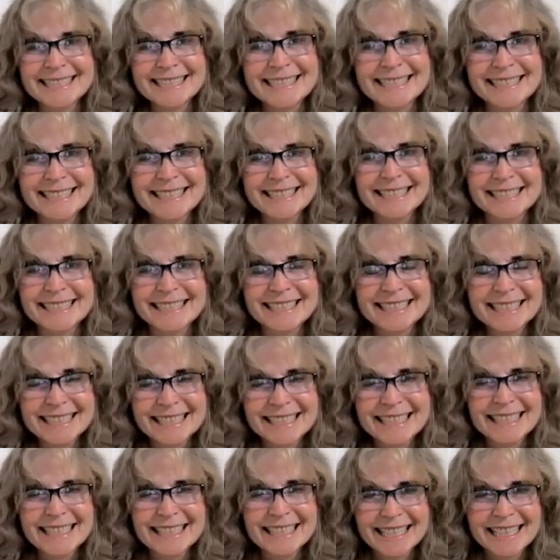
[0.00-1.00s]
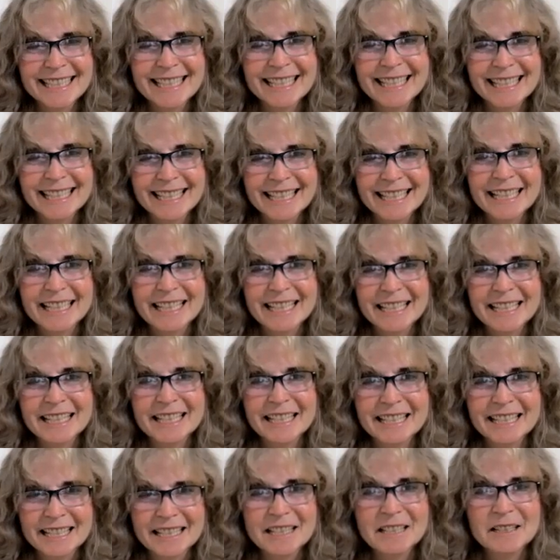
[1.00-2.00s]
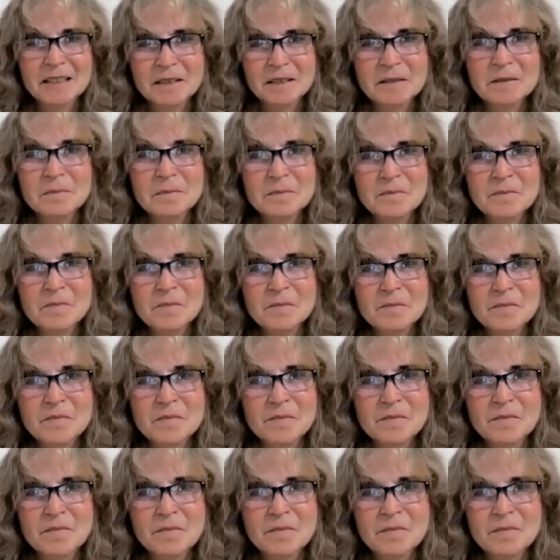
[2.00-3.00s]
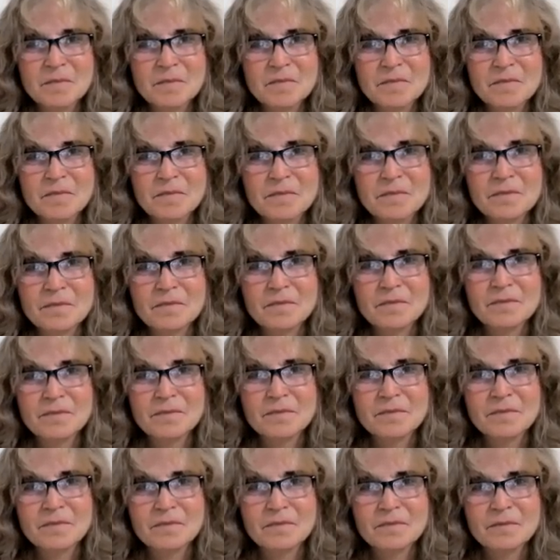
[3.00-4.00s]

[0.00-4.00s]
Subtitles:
This person isn't speaking.